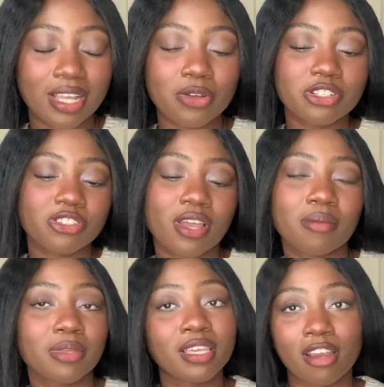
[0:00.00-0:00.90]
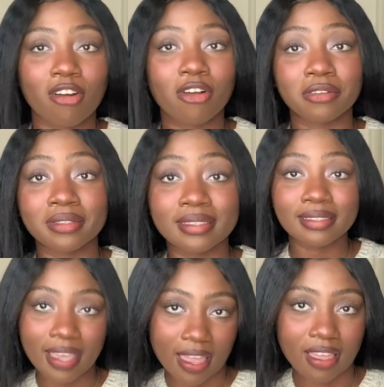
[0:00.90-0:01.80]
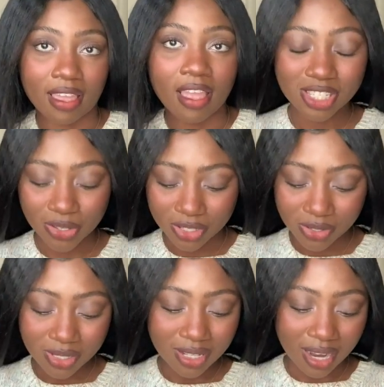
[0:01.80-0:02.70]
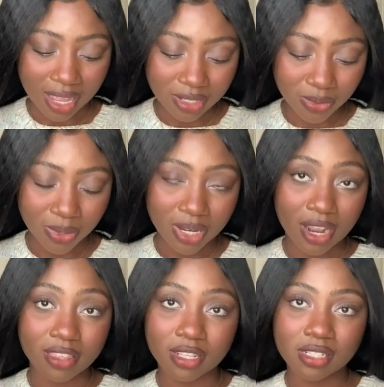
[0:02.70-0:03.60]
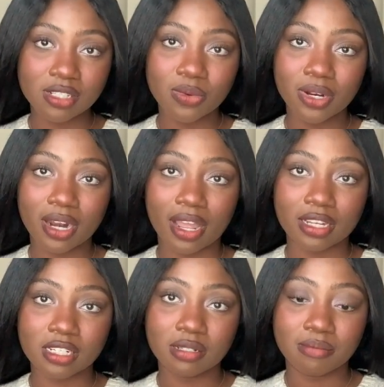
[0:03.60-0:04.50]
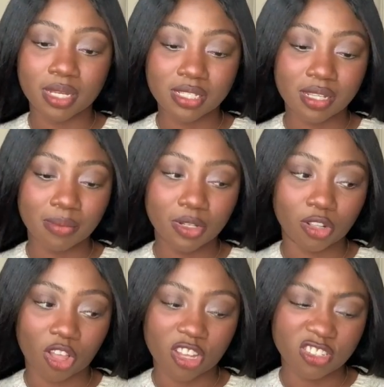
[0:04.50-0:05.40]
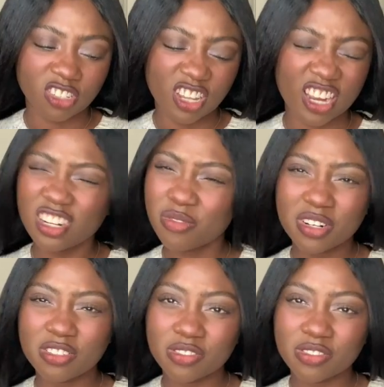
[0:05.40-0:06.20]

I wasn't trying to be here all day. So this one's the last one. This is the one that I actually messed up in the laundry. I didn't want